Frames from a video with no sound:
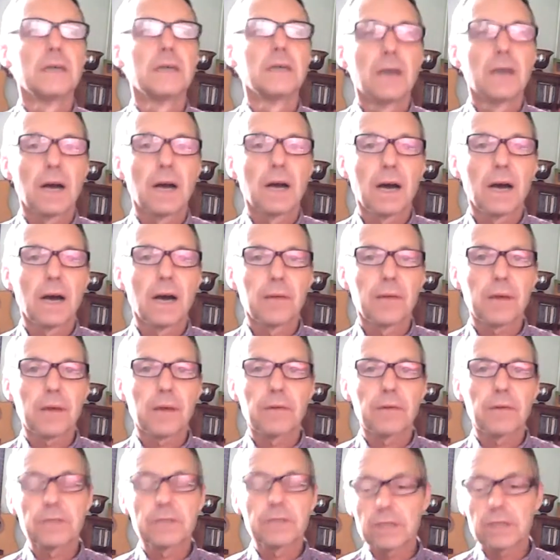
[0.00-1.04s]
I
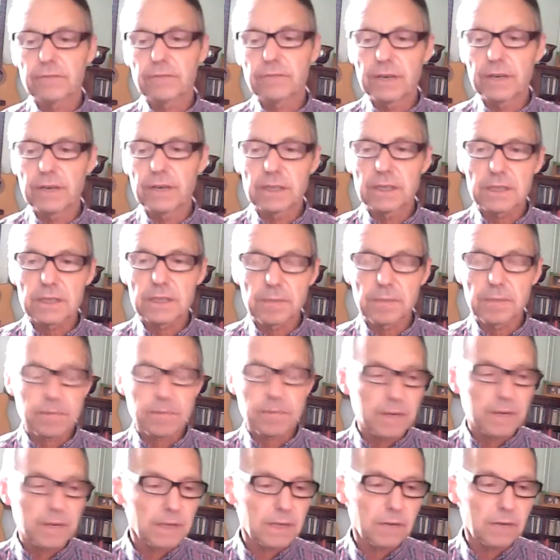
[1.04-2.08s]
was just reading some of my
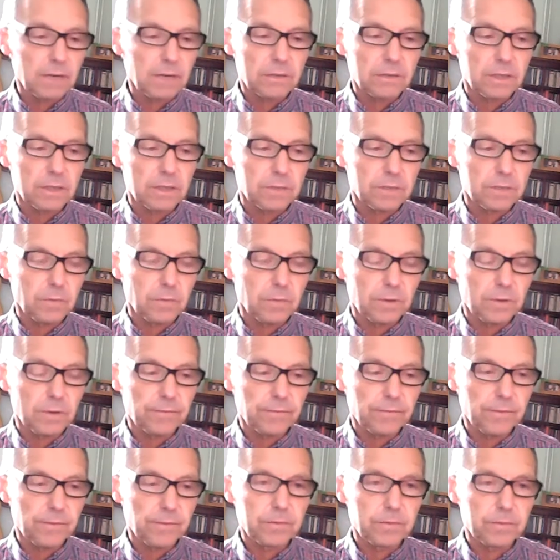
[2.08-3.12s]
notes this morning
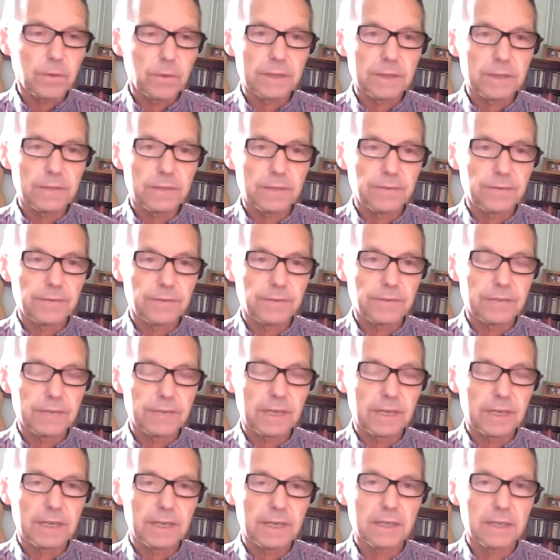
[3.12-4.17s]
from
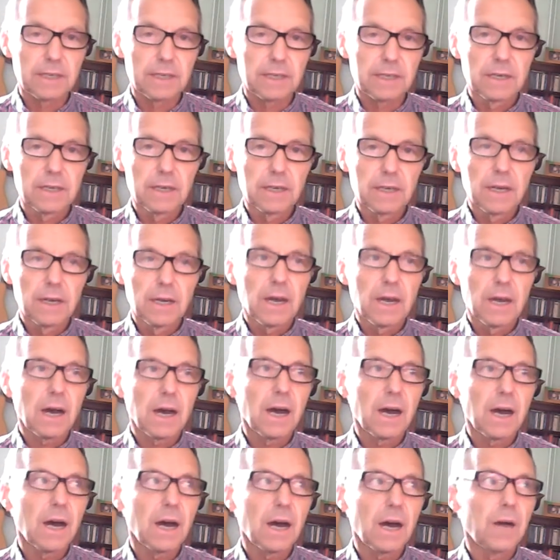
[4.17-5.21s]
2015
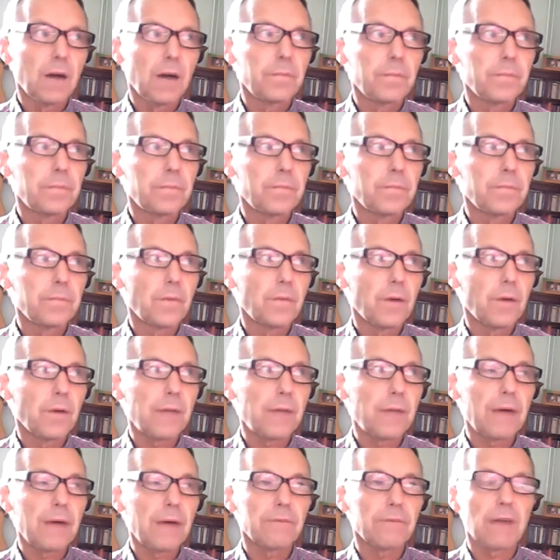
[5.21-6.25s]

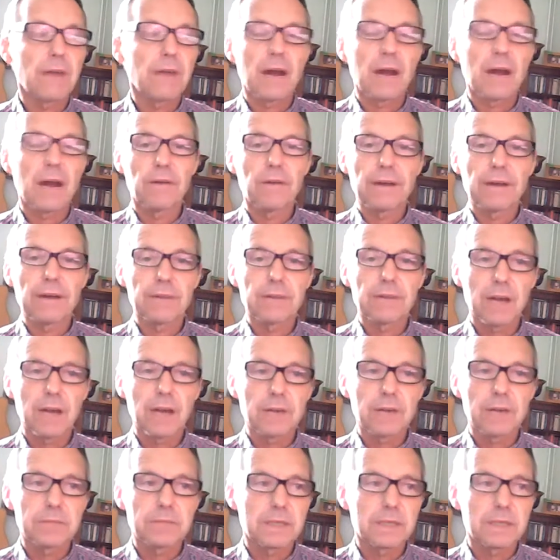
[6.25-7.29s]
about around
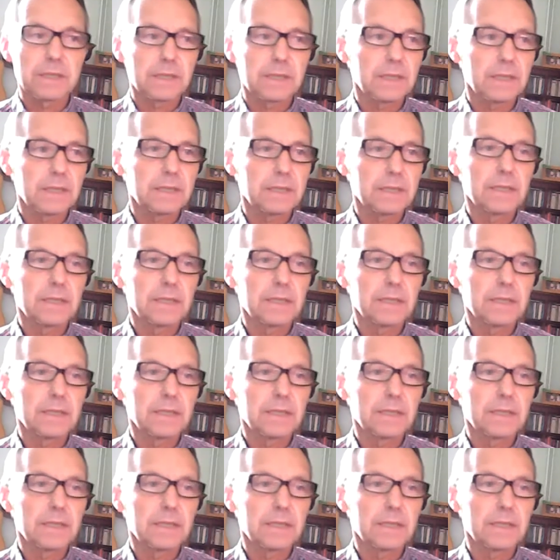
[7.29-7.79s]
Lyme's disease,